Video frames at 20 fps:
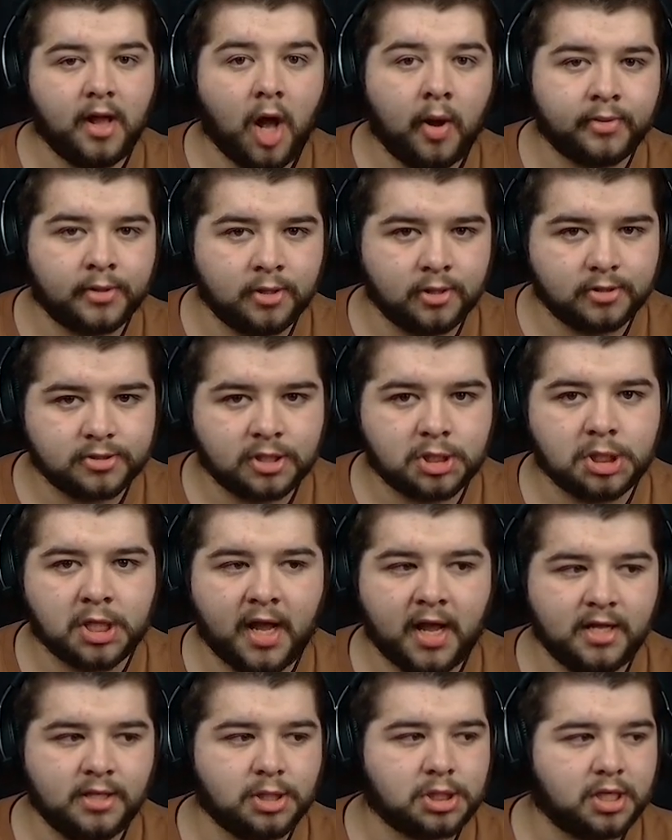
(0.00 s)
I would look to
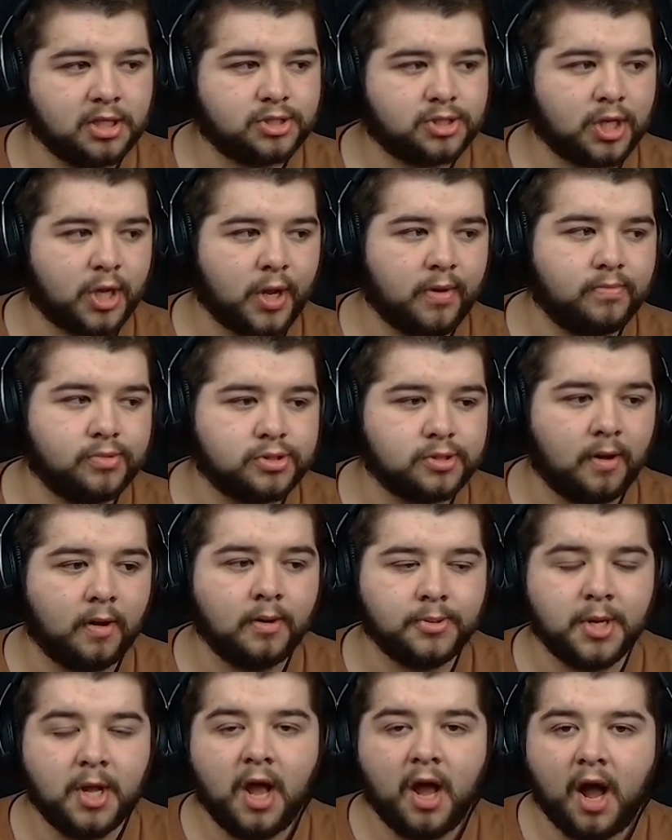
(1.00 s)
change in terms
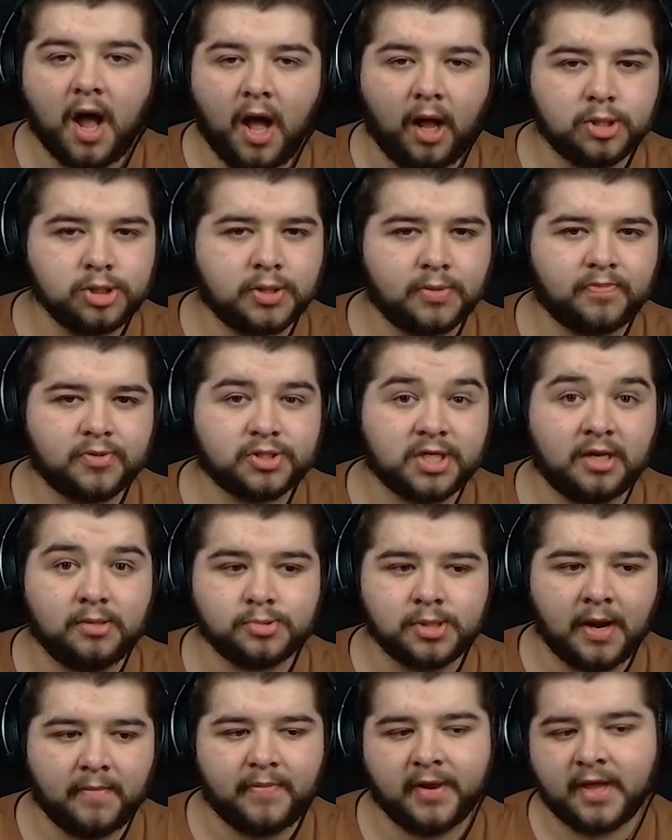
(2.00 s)
of 100%
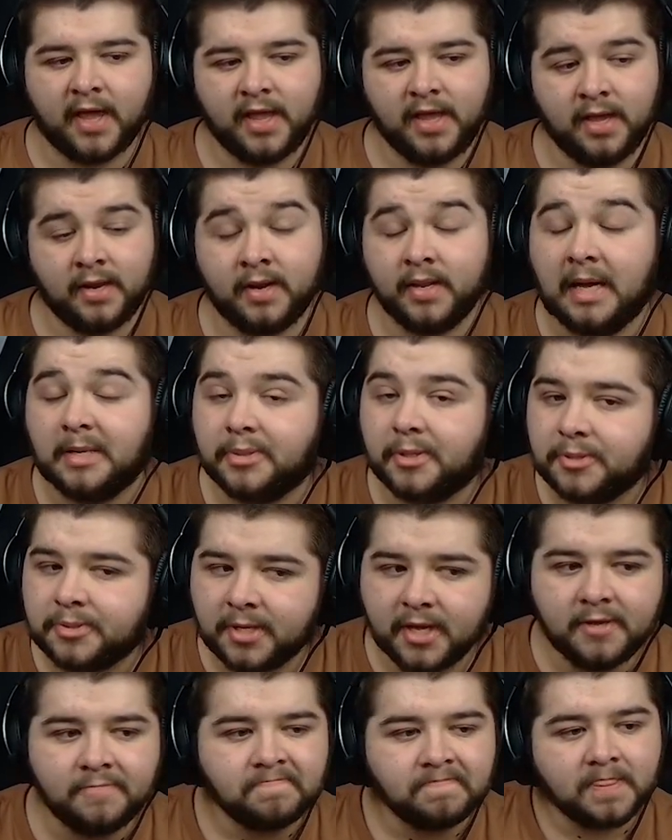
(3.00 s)
replicating. another
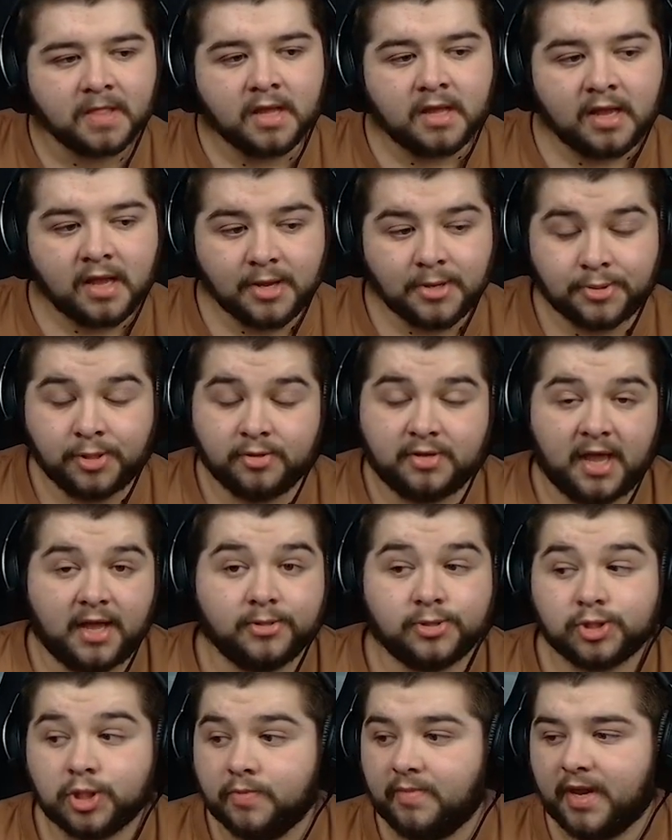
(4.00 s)
thing, if you get
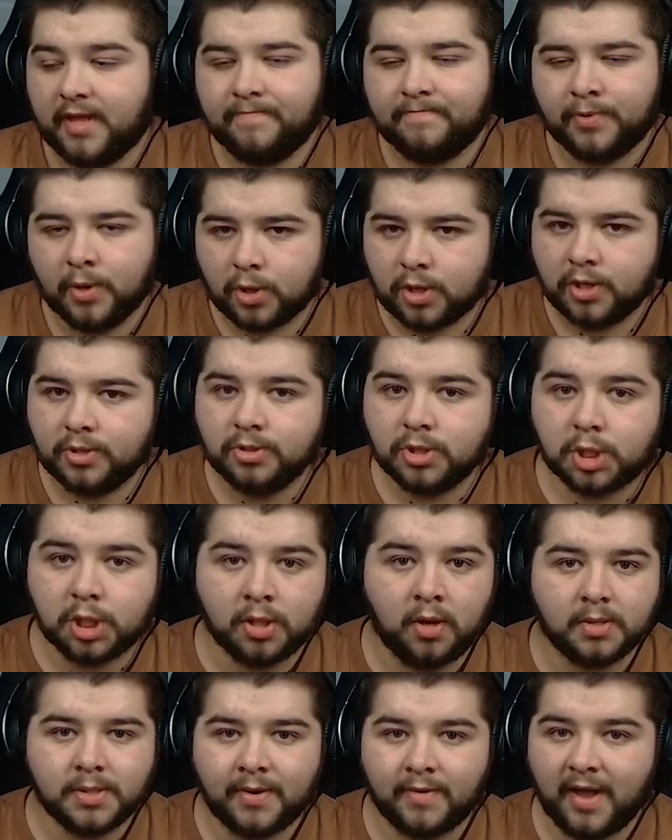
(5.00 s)
in too many bookings, you're
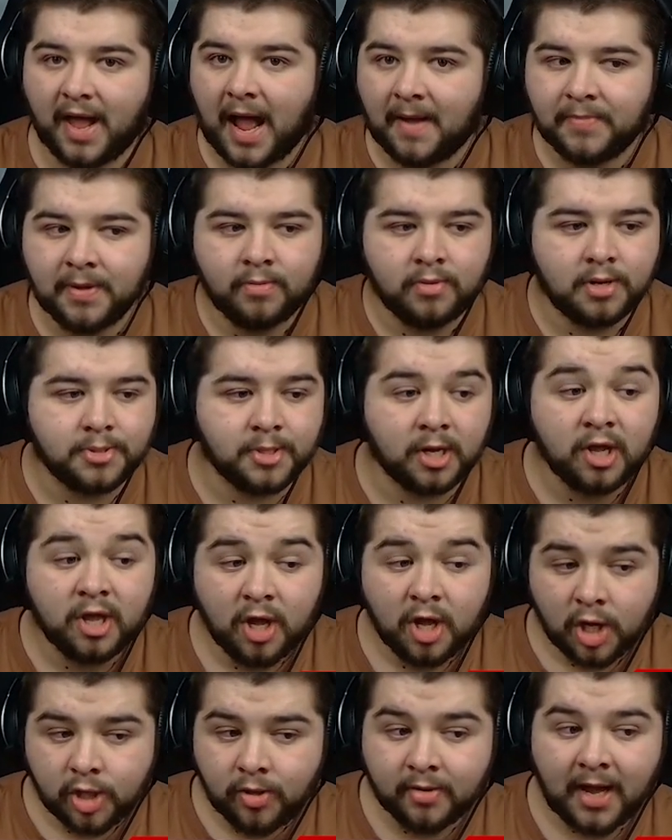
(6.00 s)
not very happy with it,
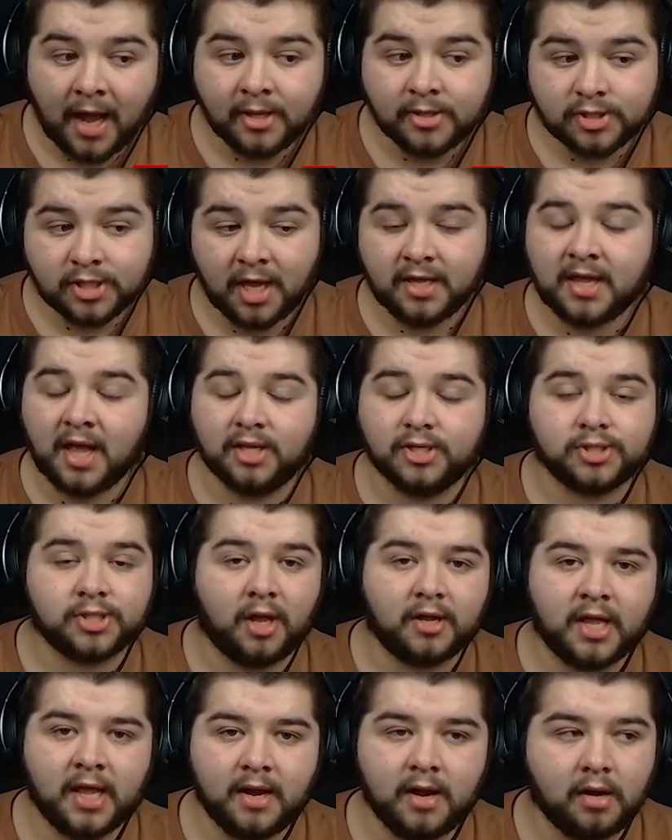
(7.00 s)
you can take Get
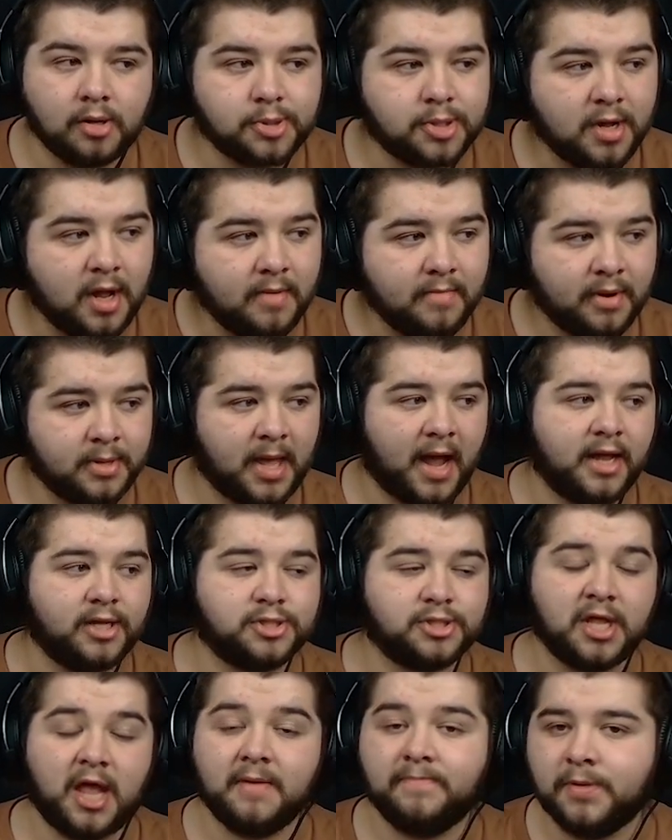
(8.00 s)
Stuck In off, but that
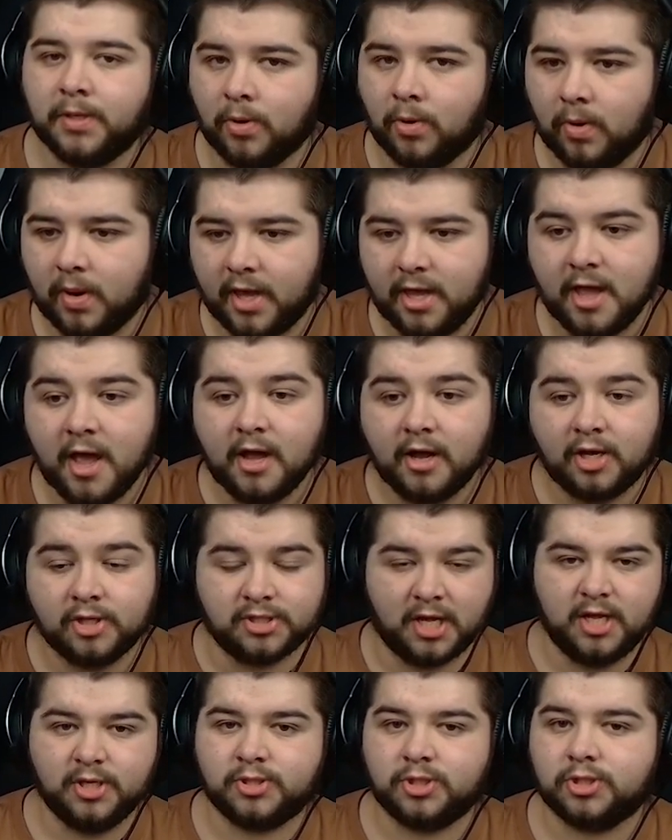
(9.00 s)
is there there purely because that is